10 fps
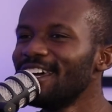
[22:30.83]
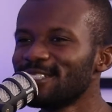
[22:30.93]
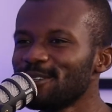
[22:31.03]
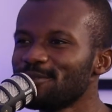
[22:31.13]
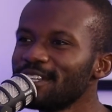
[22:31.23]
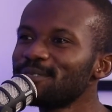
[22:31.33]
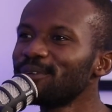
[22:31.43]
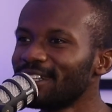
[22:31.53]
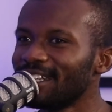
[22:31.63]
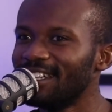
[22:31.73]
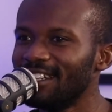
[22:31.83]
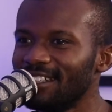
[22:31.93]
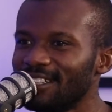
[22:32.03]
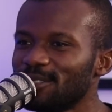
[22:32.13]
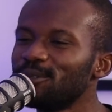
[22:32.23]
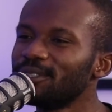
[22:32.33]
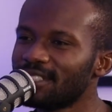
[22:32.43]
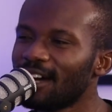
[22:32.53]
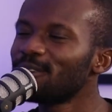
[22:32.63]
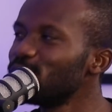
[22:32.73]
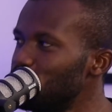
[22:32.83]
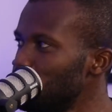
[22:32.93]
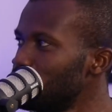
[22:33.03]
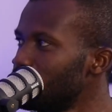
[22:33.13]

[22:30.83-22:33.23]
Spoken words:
So Facebook will tell you